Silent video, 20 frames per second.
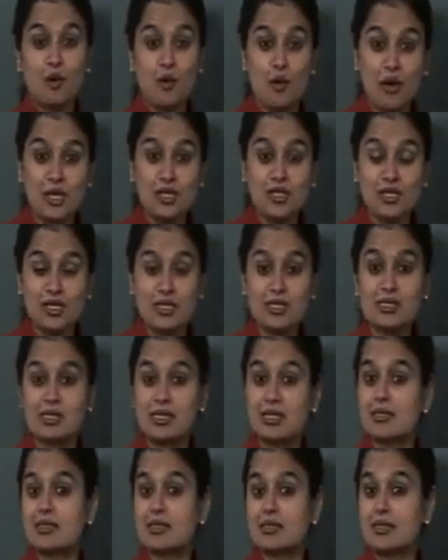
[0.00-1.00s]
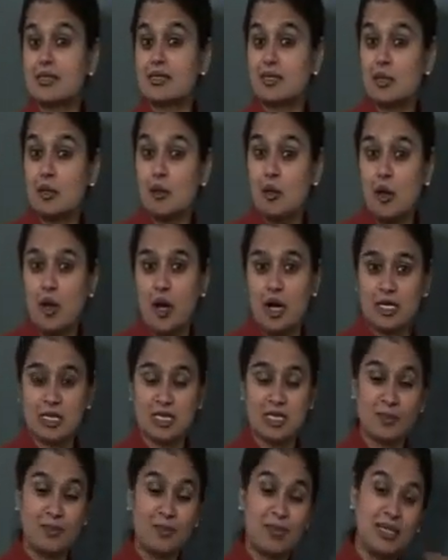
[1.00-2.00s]
Consciousness is
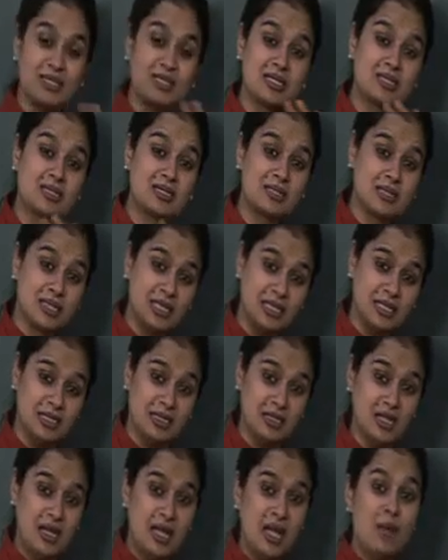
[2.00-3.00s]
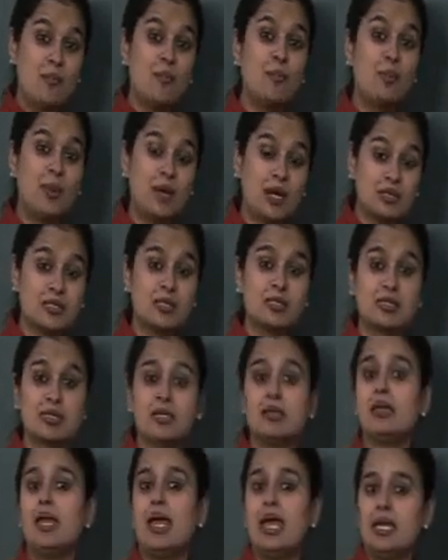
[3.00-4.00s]
lost, but still
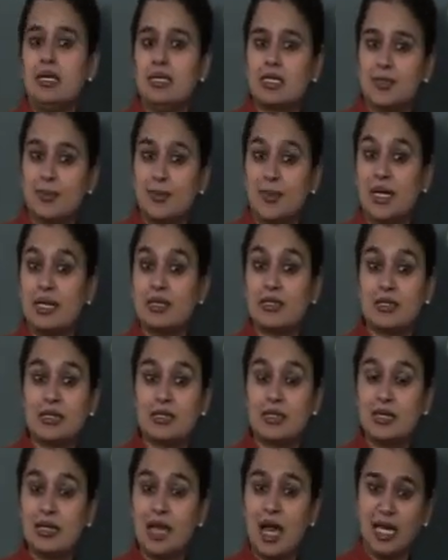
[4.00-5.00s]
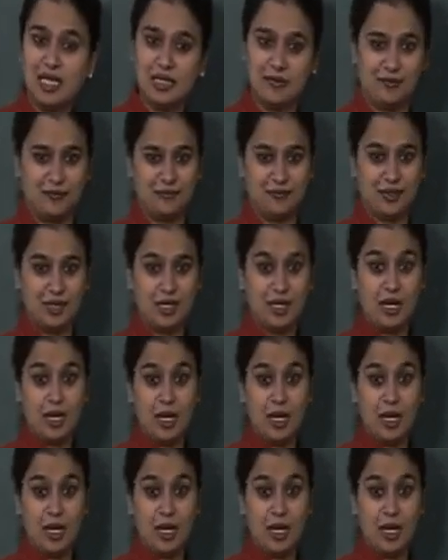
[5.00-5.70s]
person exhibits life.